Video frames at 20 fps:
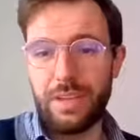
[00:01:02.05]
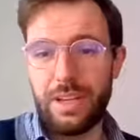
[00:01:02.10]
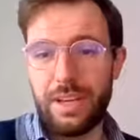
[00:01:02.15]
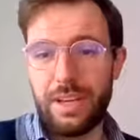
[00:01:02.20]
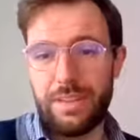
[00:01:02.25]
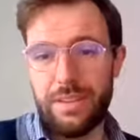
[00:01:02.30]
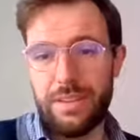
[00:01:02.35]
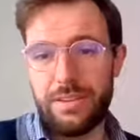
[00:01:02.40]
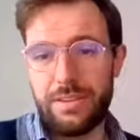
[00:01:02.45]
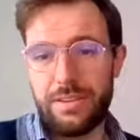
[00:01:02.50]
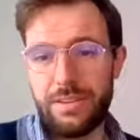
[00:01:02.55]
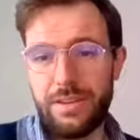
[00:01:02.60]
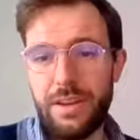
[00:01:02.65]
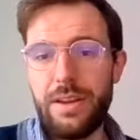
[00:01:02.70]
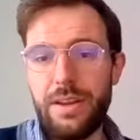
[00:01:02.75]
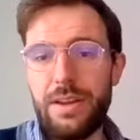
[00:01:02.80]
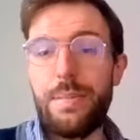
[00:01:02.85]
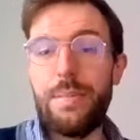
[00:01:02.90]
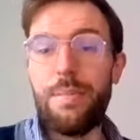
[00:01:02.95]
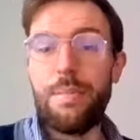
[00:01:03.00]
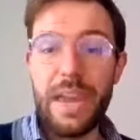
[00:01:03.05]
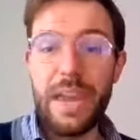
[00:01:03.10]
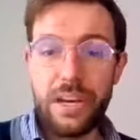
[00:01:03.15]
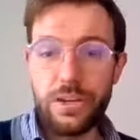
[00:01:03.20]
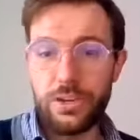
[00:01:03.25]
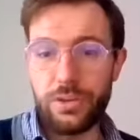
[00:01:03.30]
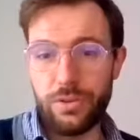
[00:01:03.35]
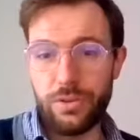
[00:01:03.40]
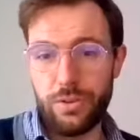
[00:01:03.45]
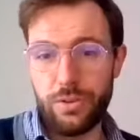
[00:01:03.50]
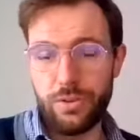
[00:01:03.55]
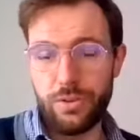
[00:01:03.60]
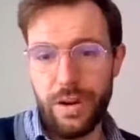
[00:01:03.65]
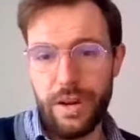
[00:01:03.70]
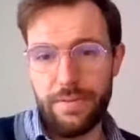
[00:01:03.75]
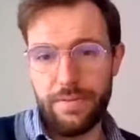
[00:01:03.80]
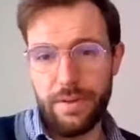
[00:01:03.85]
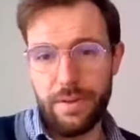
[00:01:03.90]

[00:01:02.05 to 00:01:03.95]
like this, make sure you